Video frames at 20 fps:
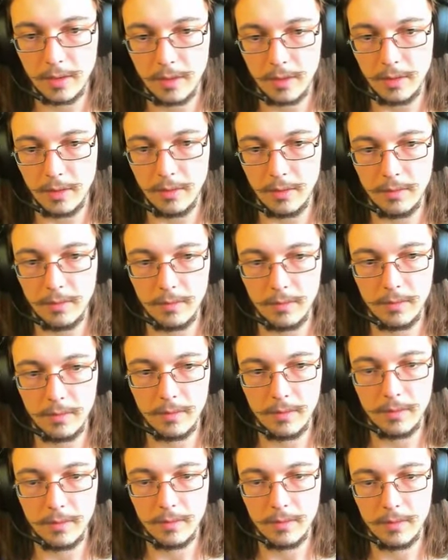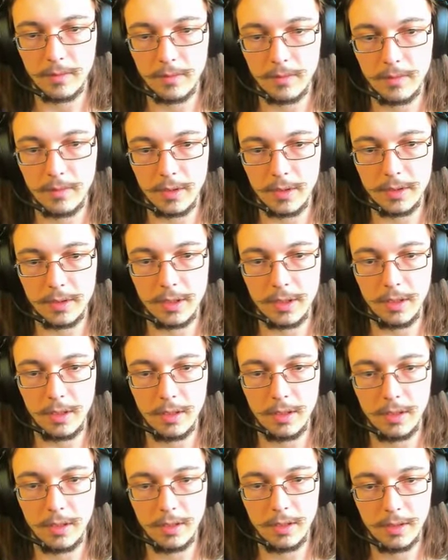Oh. I see.
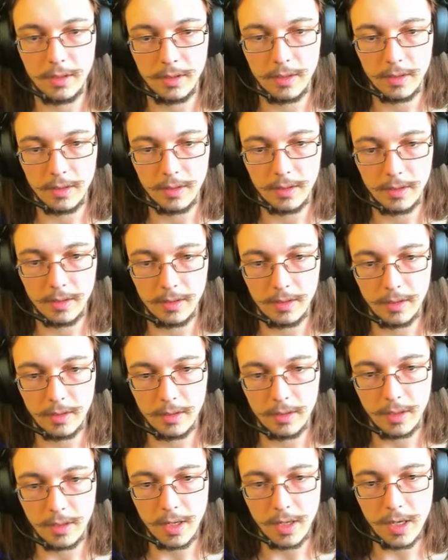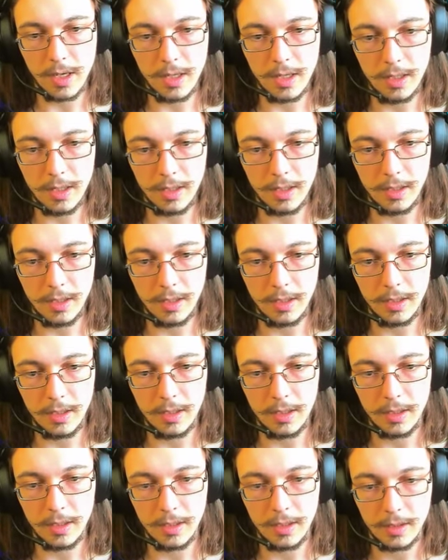
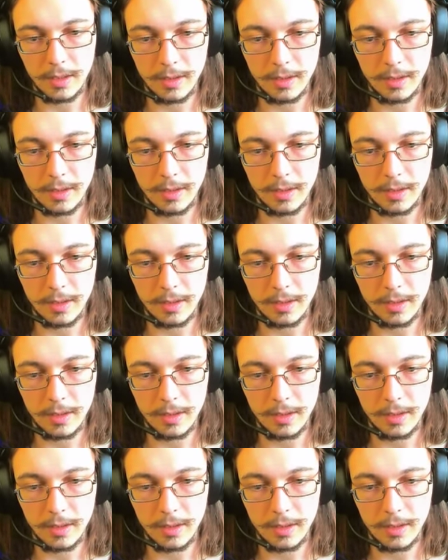Hey!